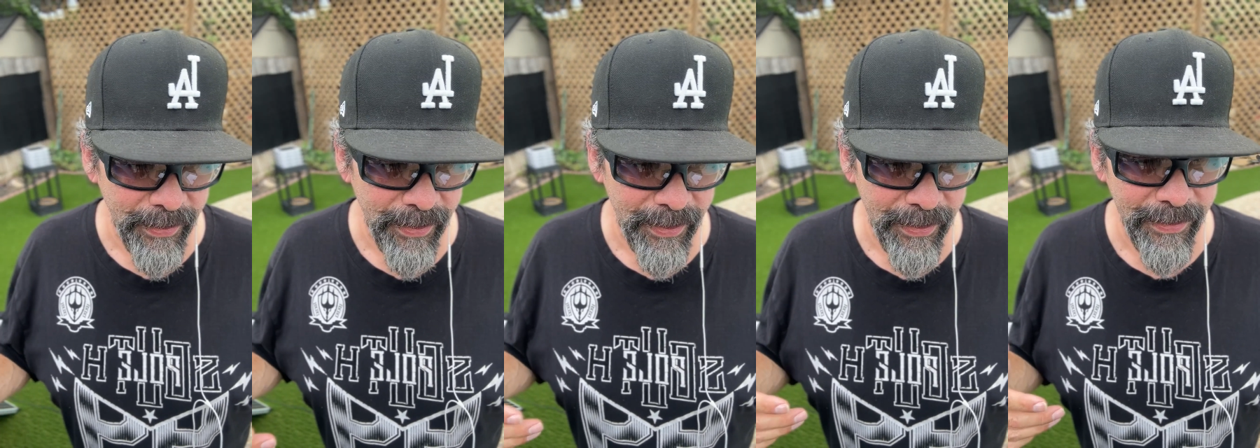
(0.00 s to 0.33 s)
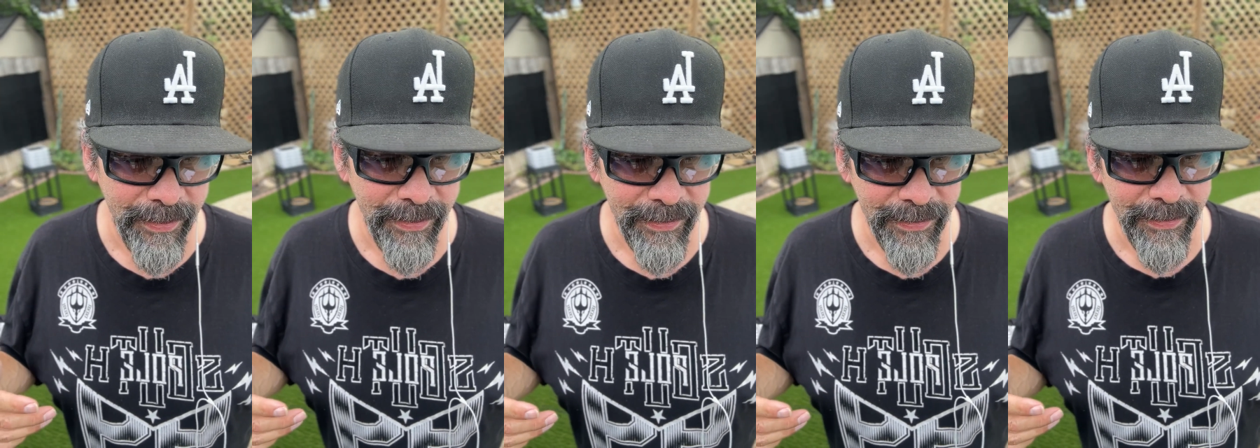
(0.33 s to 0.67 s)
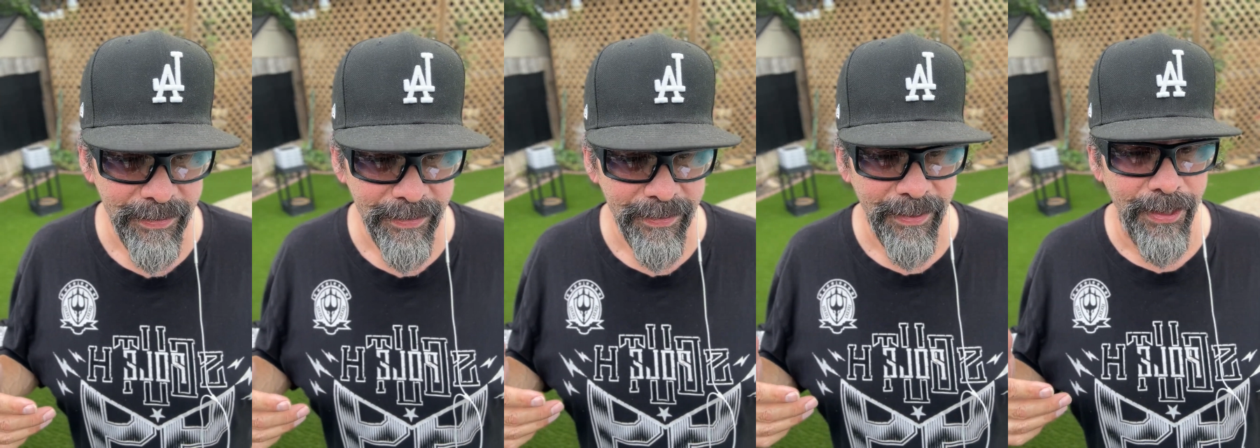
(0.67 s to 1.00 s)

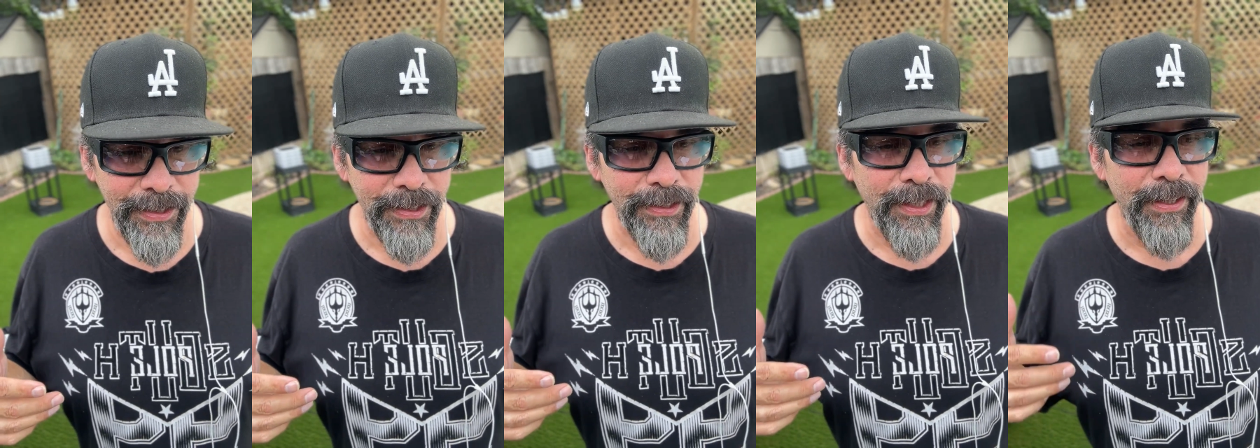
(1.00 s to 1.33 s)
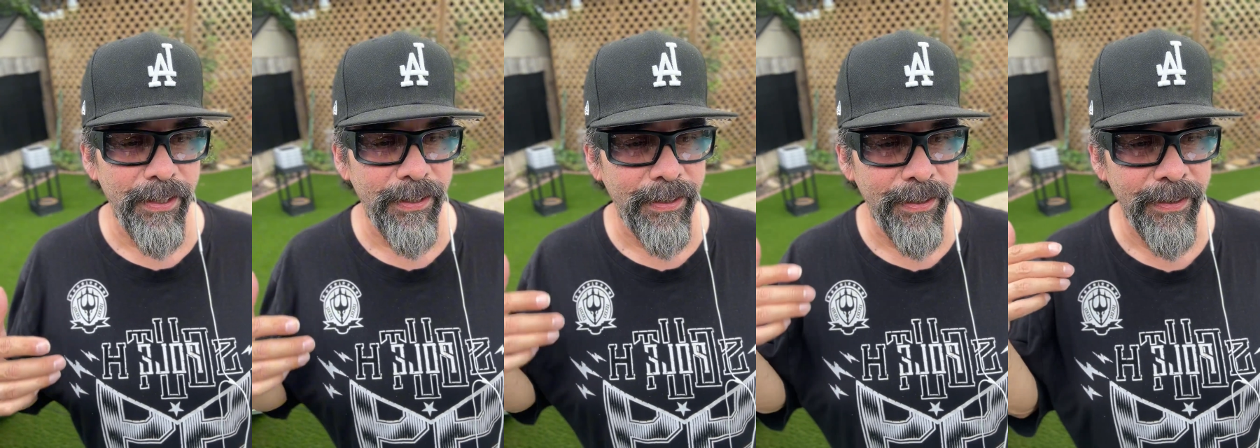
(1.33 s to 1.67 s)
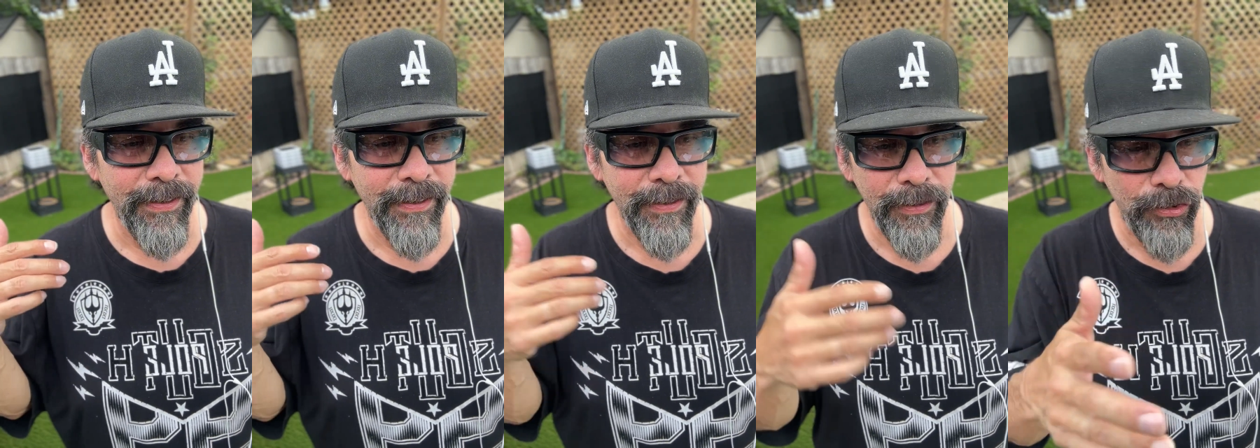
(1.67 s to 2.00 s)
I just hear,
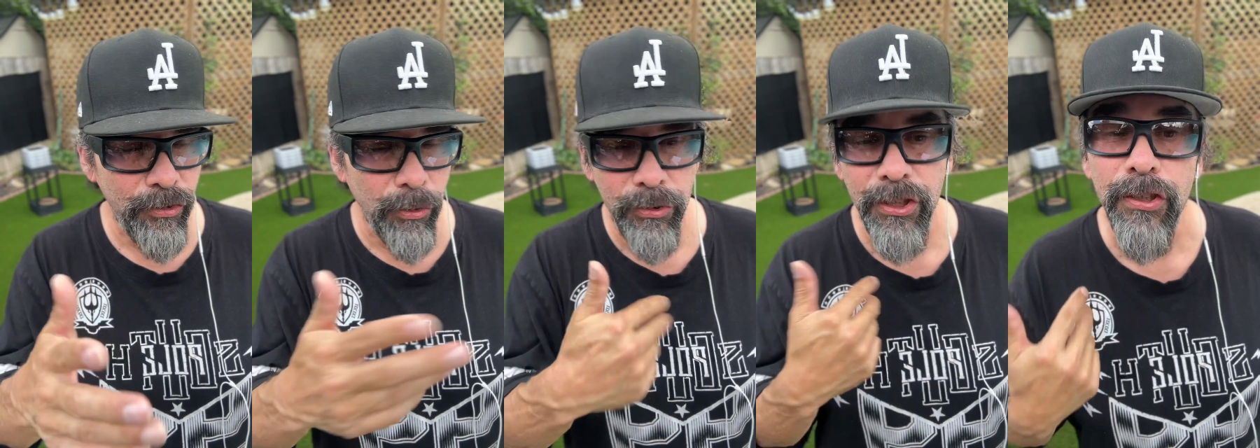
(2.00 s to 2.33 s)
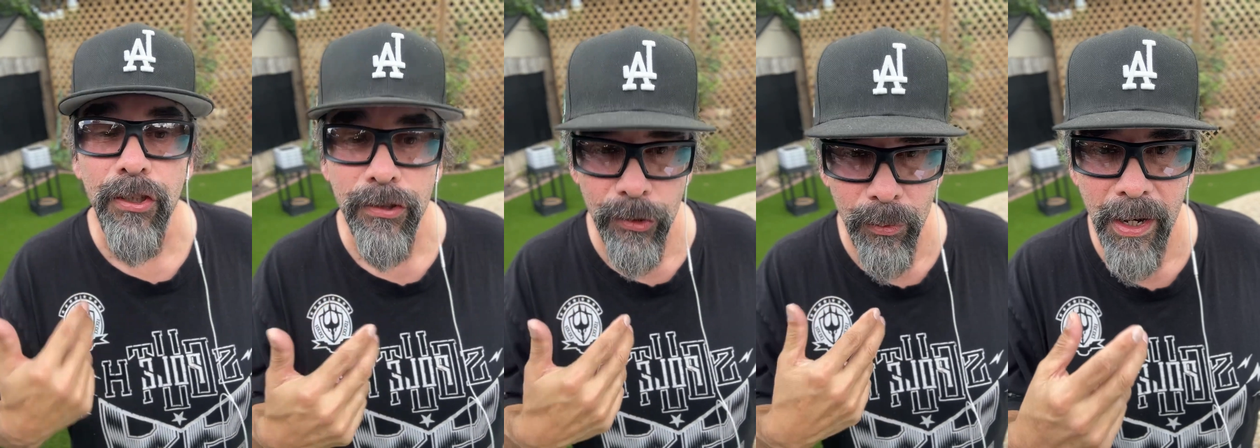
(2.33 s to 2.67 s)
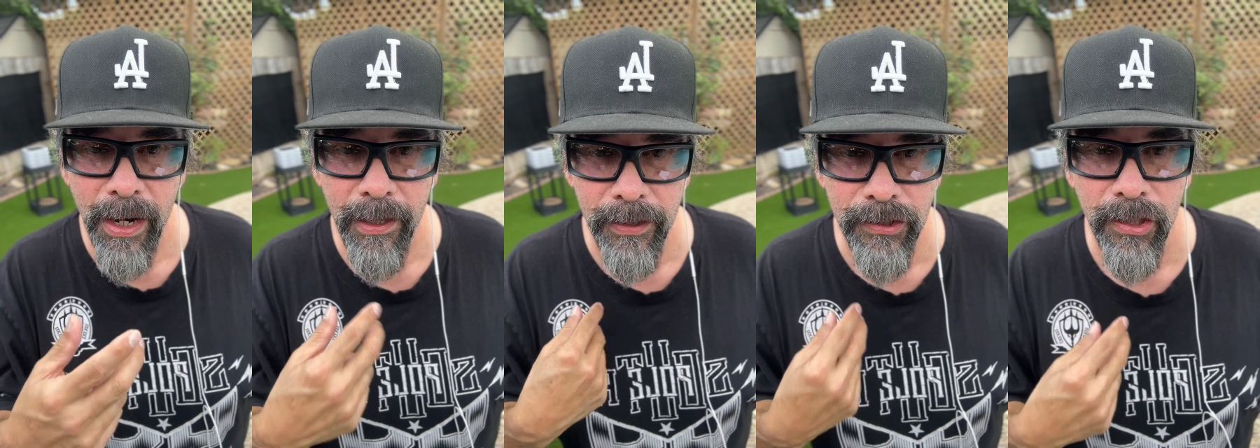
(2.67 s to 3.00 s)
she turns
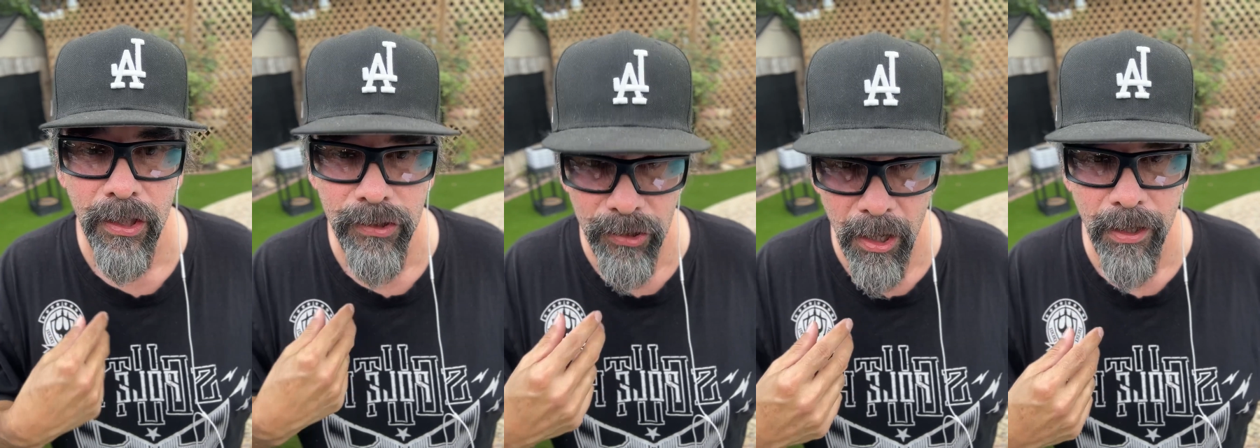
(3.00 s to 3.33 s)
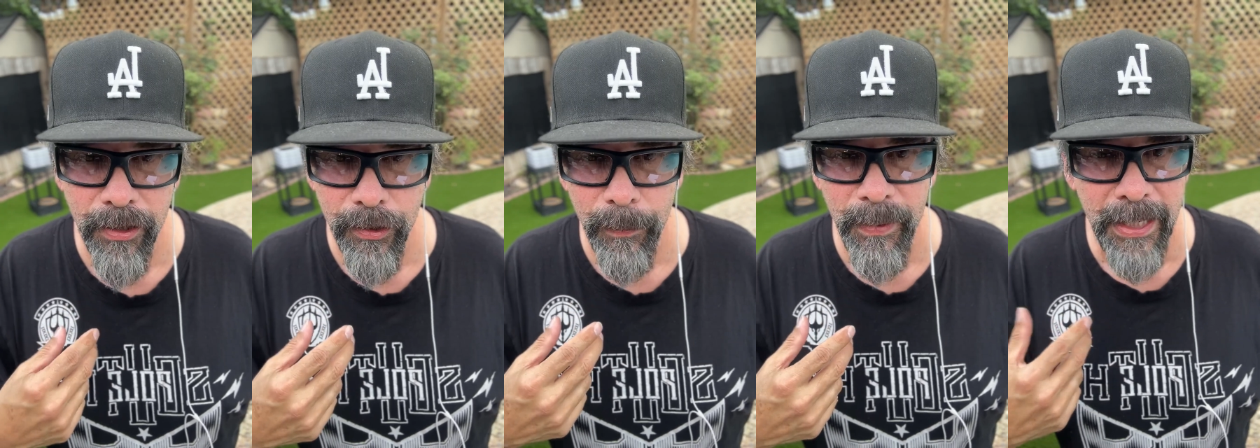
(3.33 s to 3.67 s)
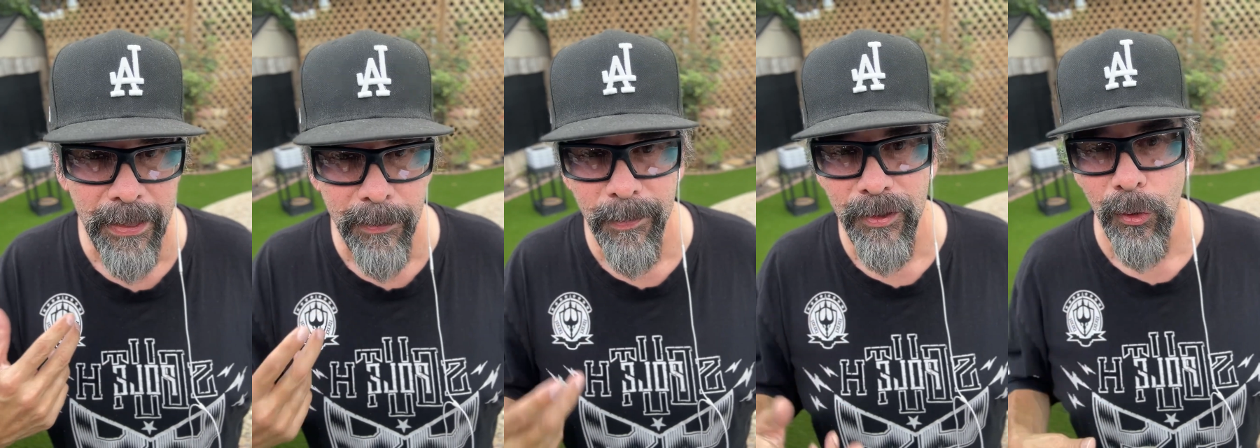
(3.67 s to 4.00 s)
around and starts talking to me,
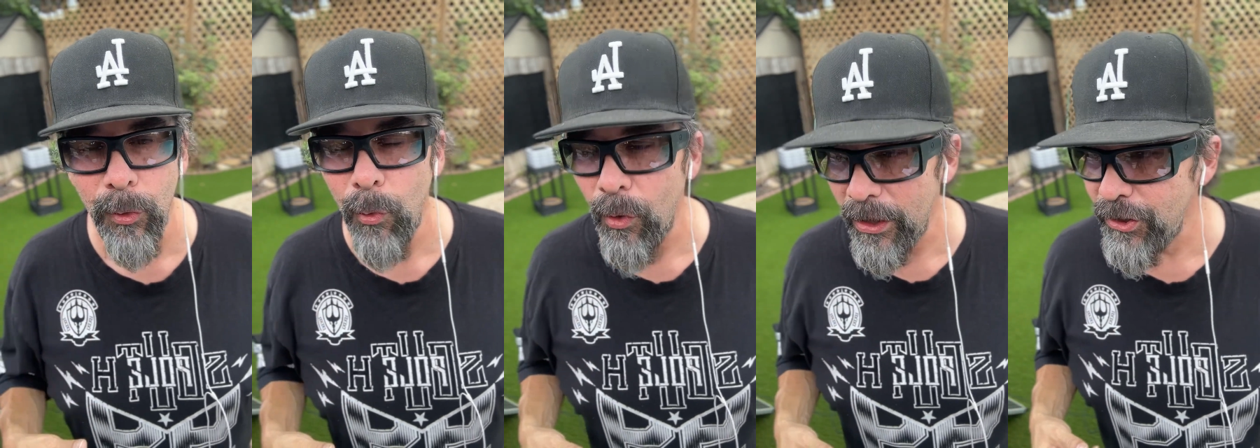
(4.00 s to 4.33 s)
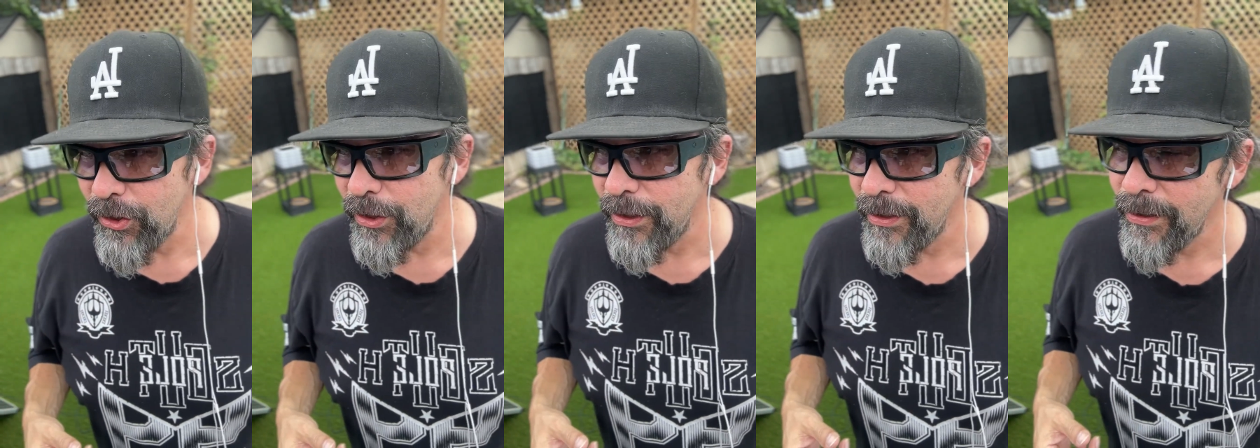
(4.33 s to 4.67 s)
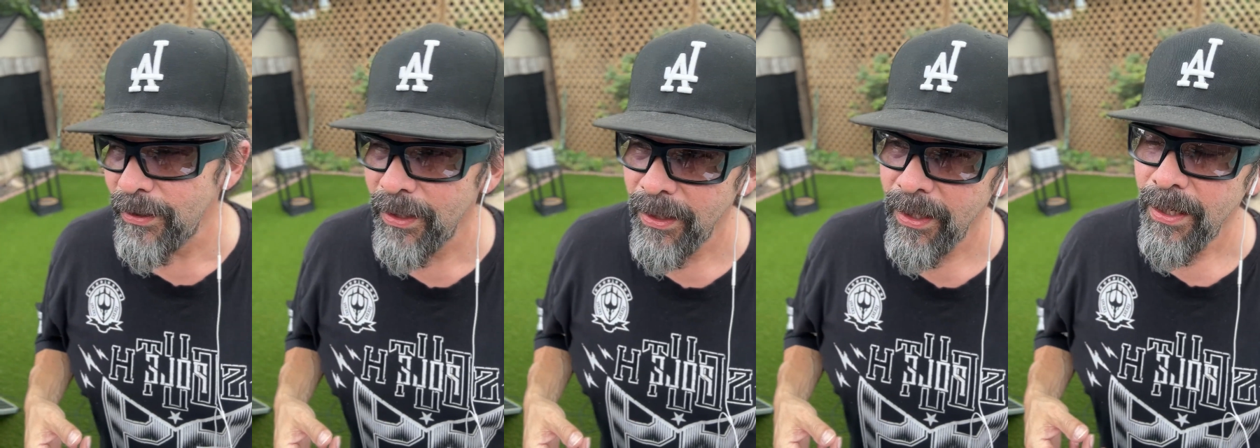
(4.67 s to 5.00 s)
asks me some questions.